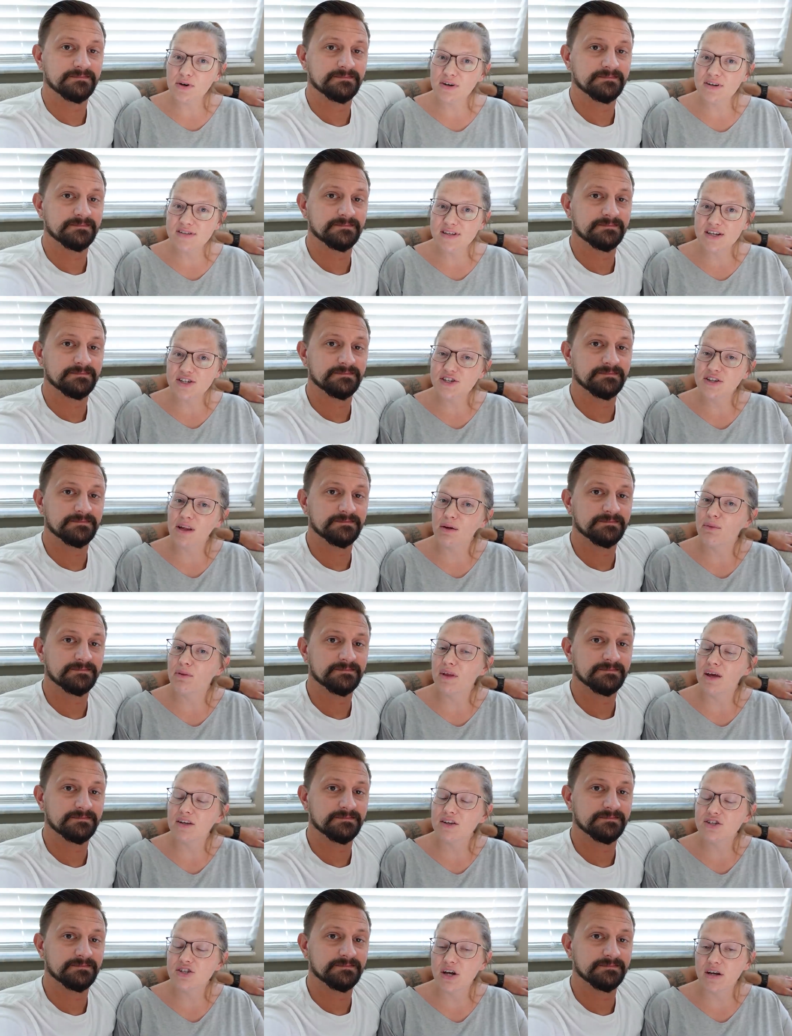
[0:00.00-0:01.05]
Speaker 1: organization that we'd
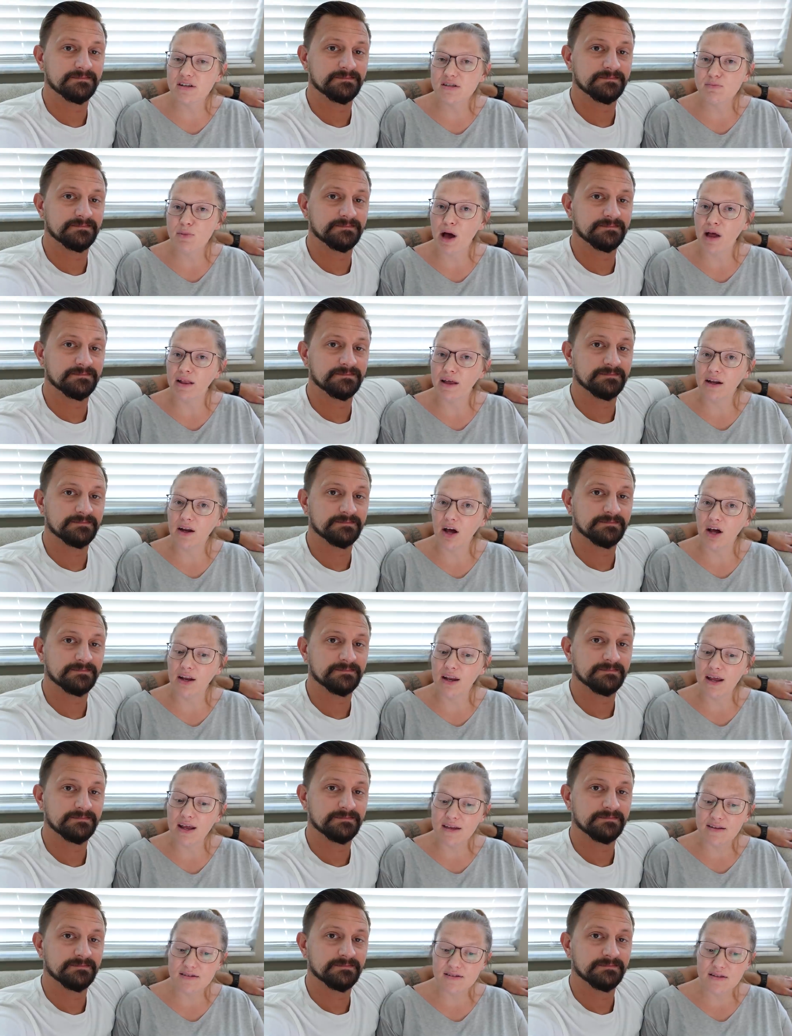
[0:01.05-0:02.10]
like to shine a spotlight on
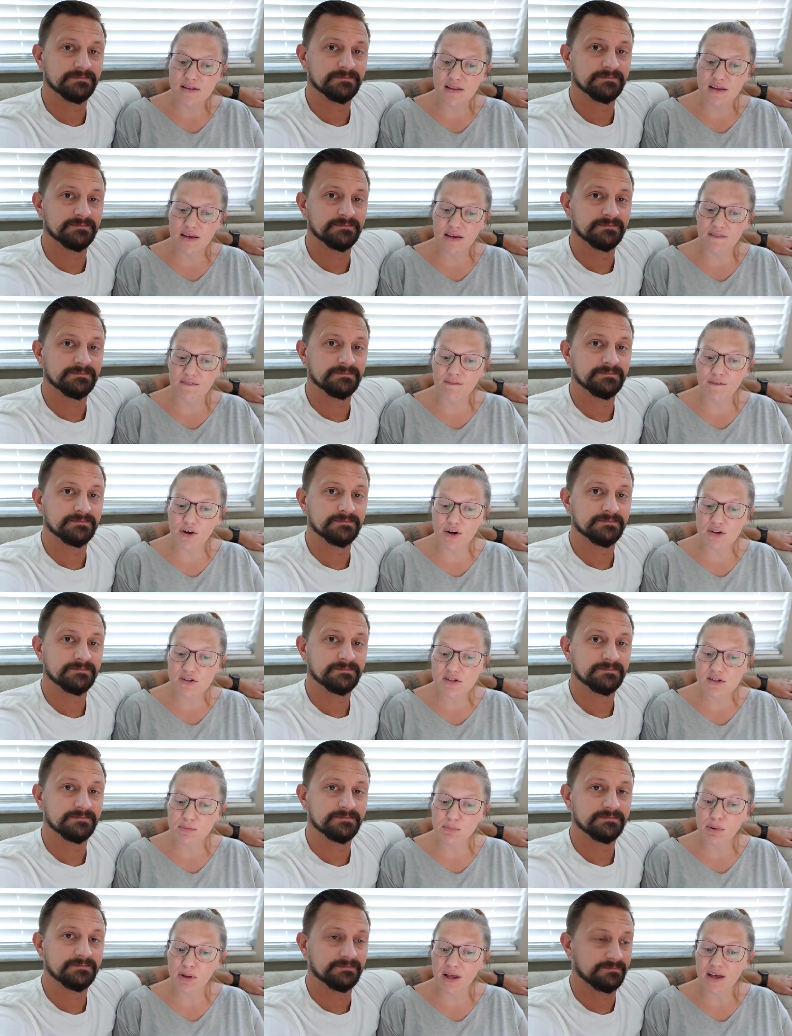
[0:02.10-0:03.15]
is the
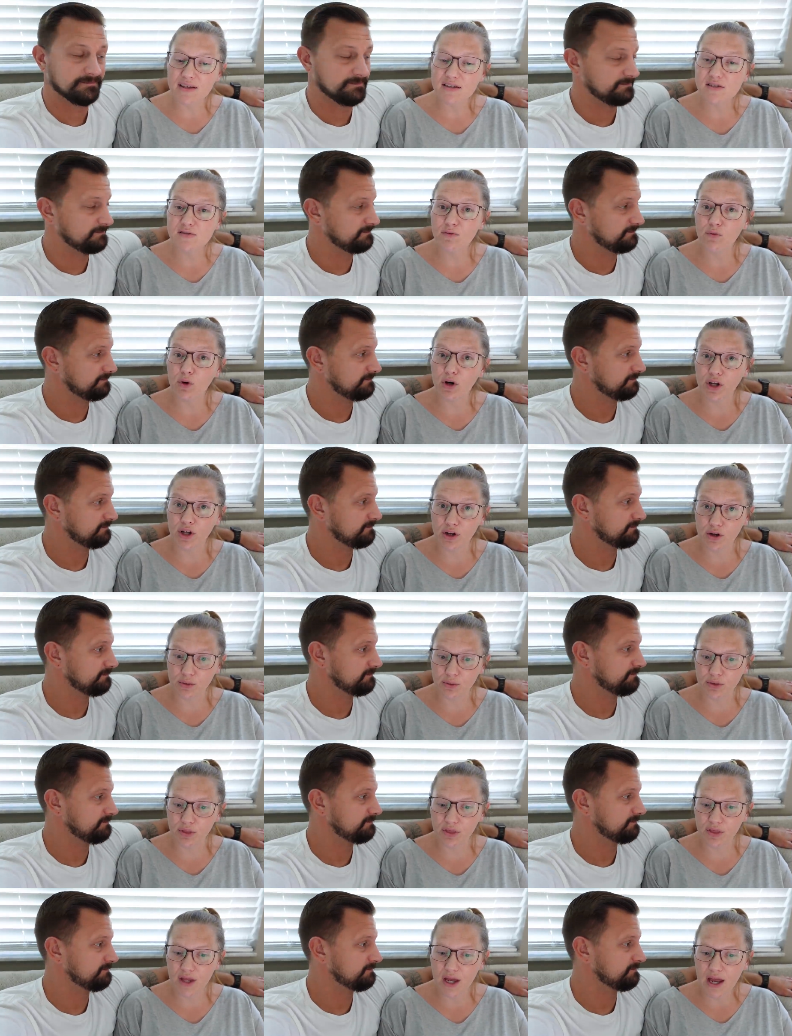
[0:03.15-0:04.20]
First Place for
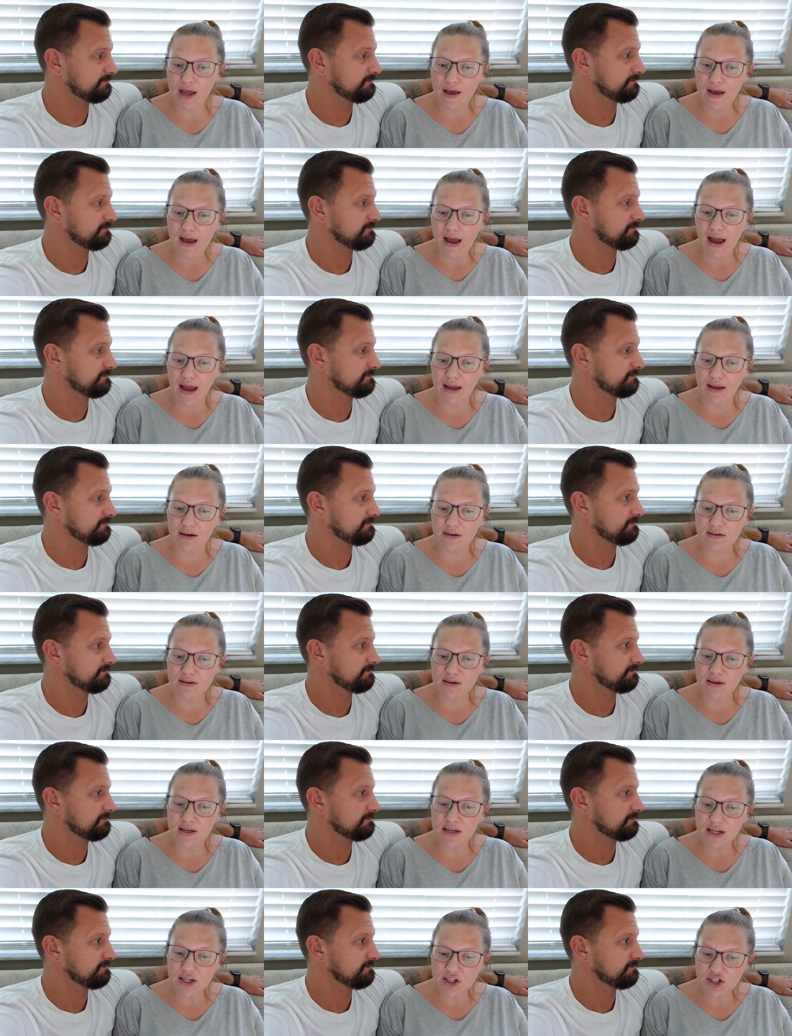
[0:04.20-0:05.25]
Youth. And
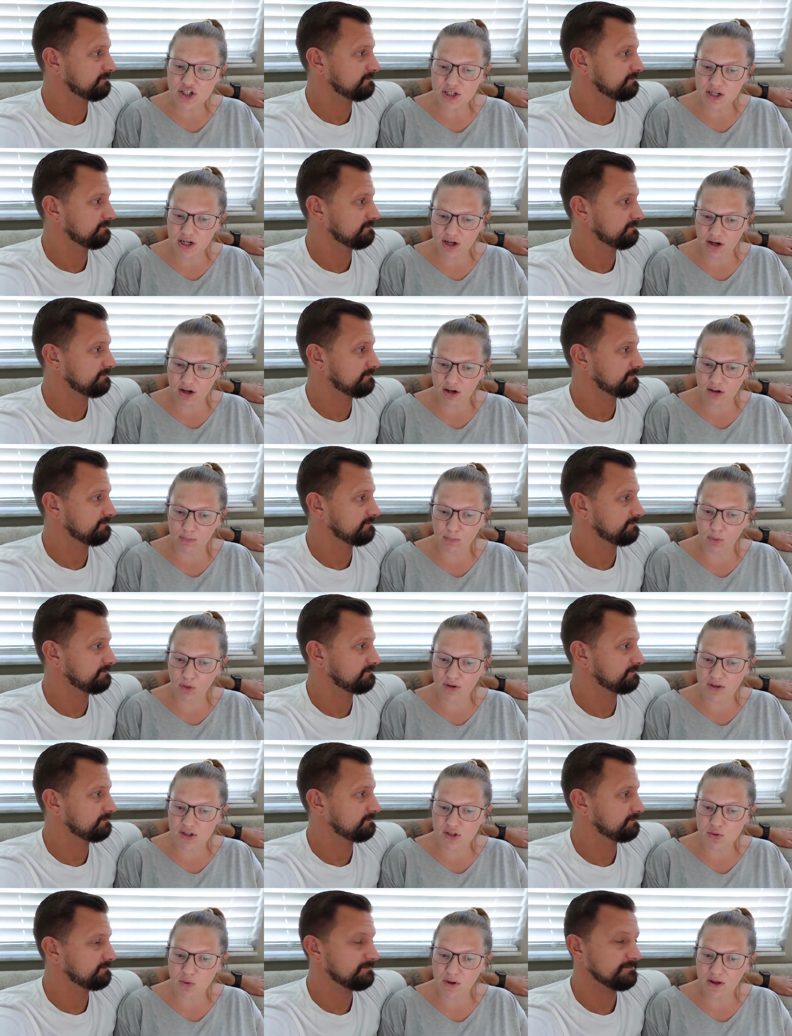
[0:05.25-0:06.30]
each year, more
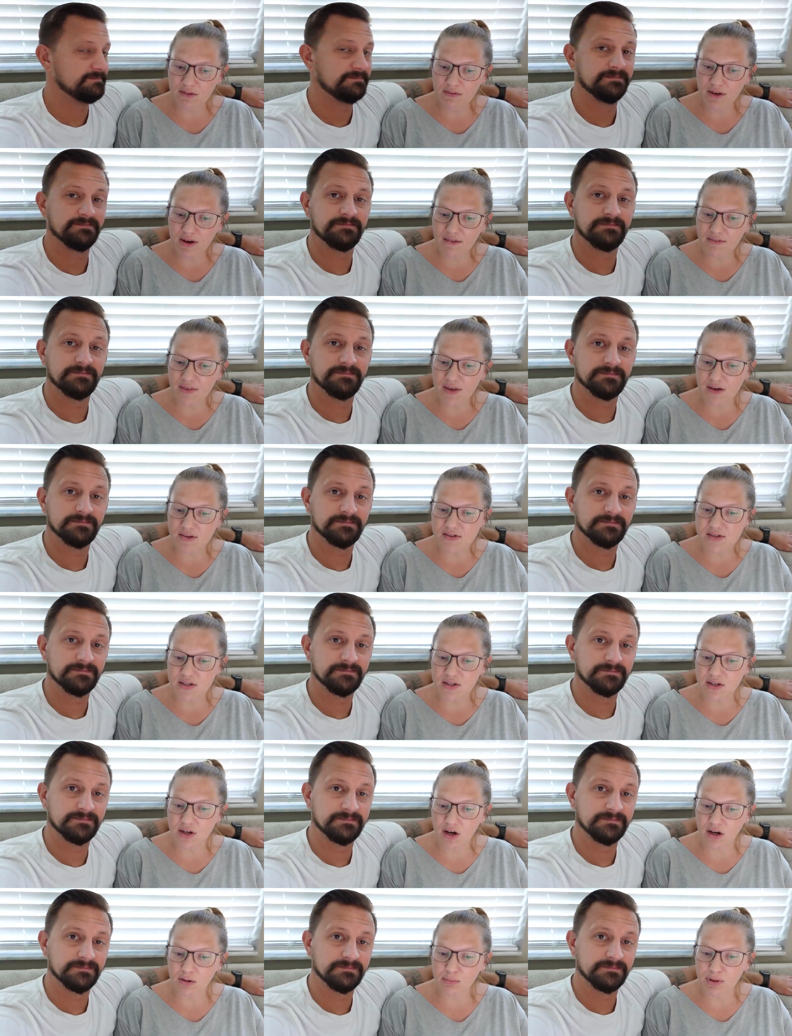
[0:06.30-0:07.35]
than 25,000
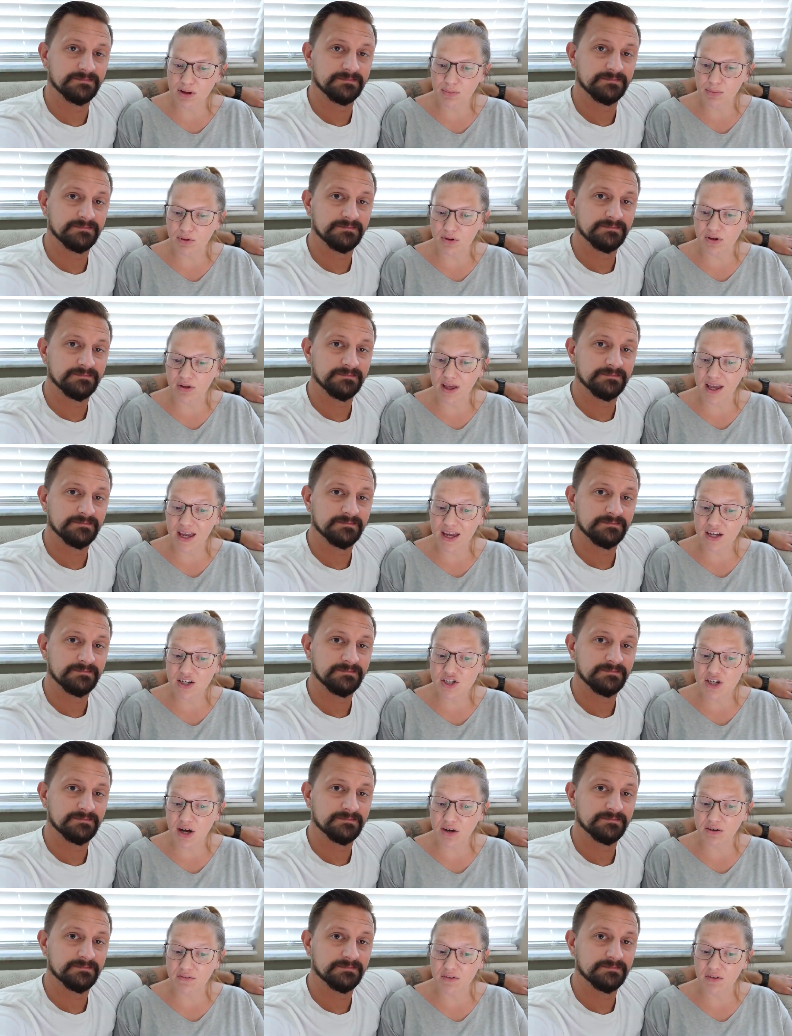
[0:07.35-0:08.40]
young people age
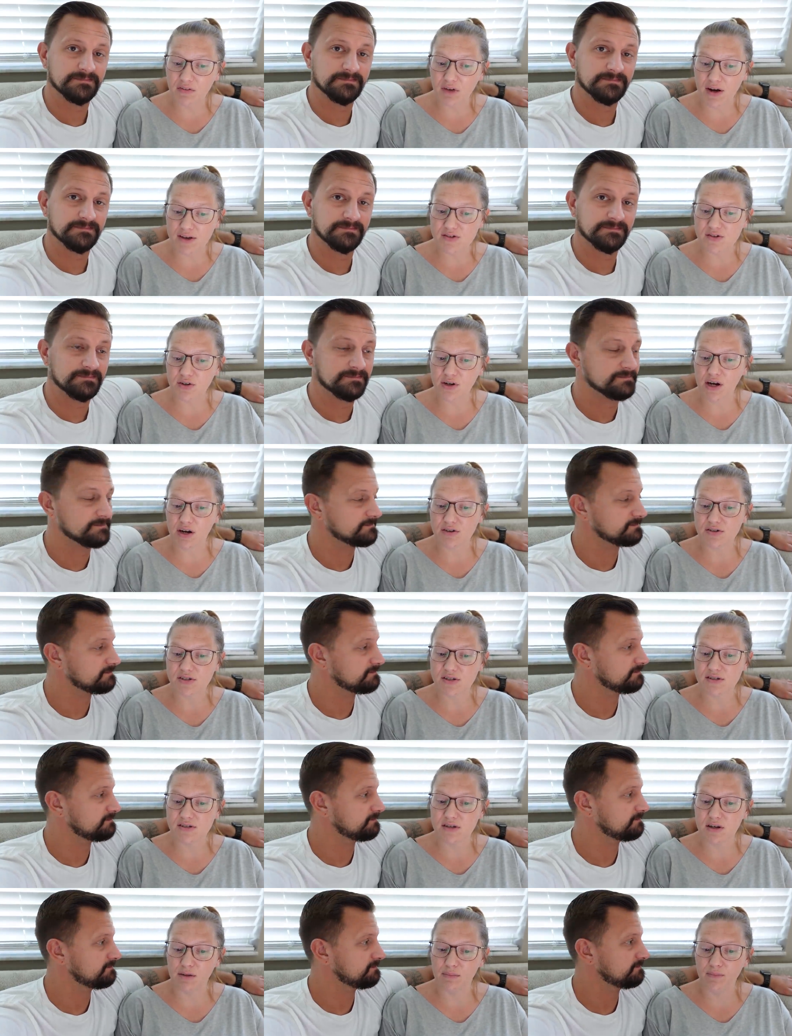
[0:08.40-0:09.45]
out of the foster care
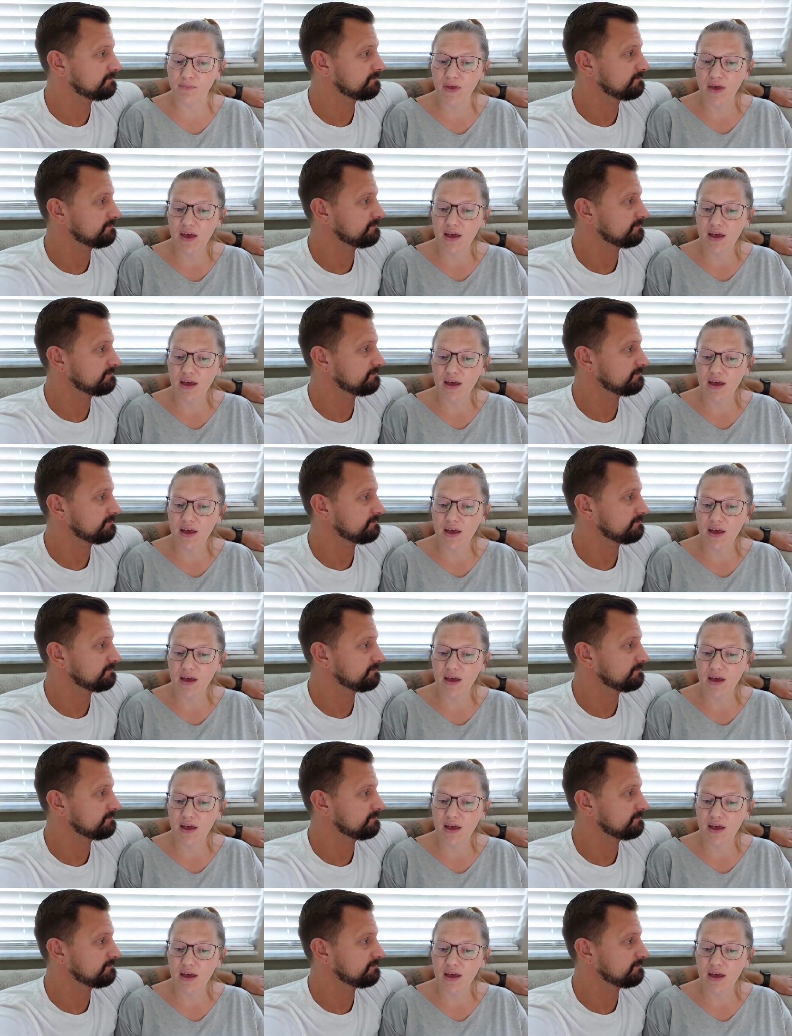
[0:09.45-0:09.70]
system,